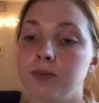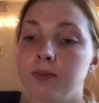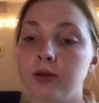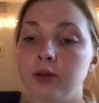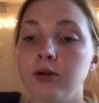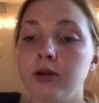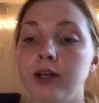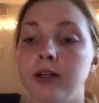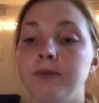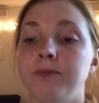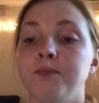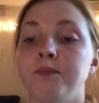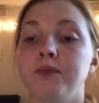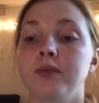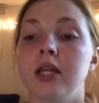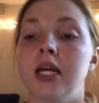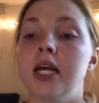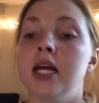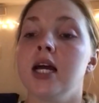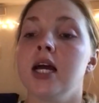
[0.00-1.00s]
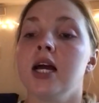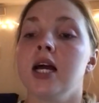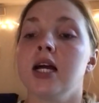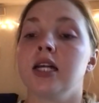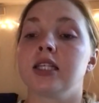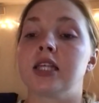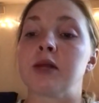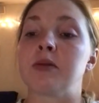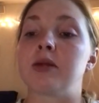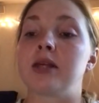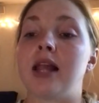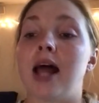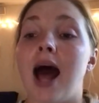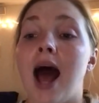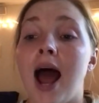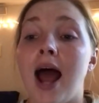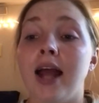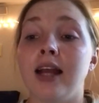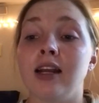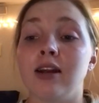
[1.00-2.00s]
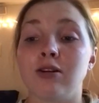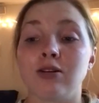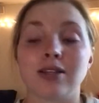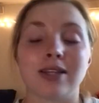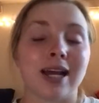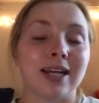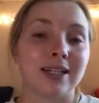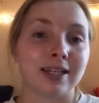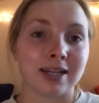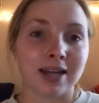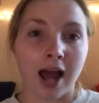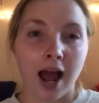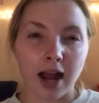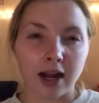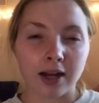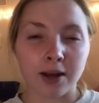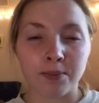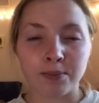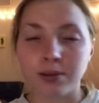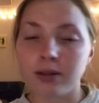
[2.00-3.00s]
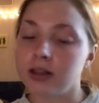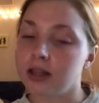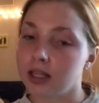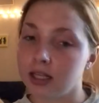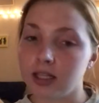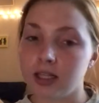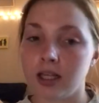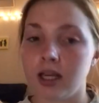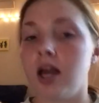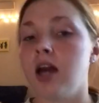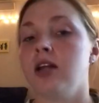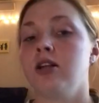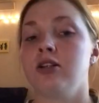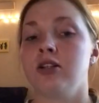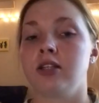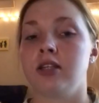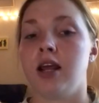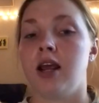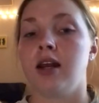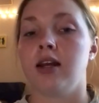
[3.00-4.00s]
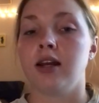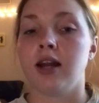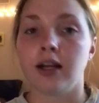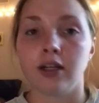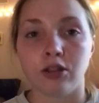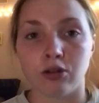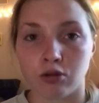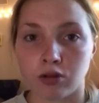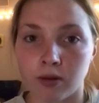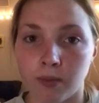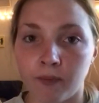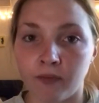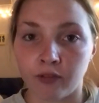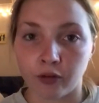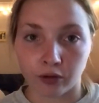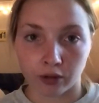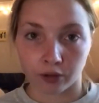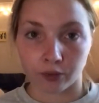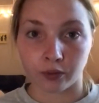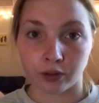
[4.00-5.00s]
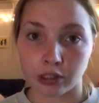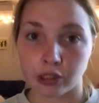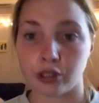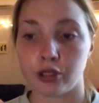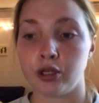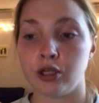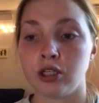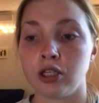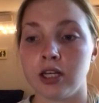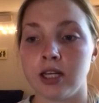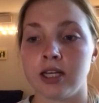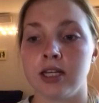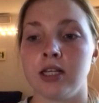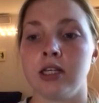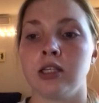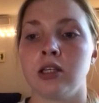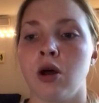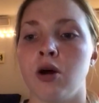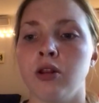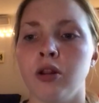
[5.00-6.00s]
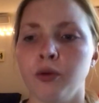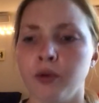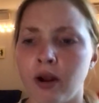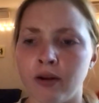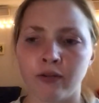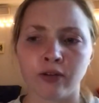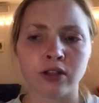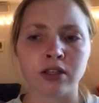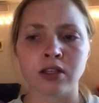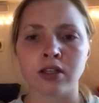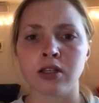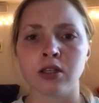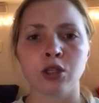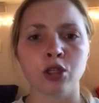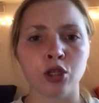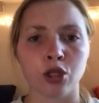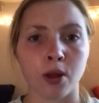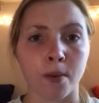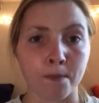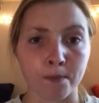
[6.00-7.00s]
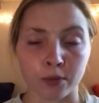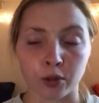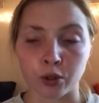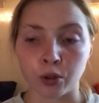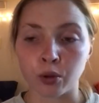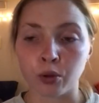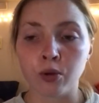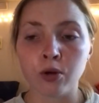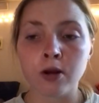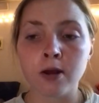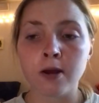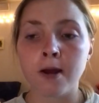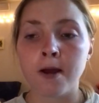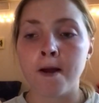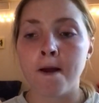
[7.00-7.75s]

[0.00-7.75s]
number 3. Something that I noticed I did not completely understand and had to do some further research is all the references to the moon.